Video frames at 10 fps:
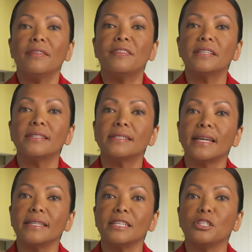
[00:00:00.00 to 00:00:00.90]
This
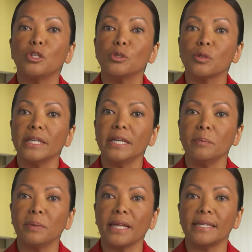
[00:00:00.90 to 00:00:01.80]
stent is usually
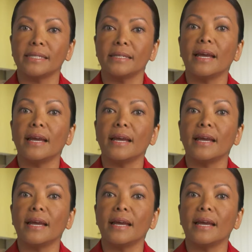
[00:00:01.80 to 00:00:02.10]
implanted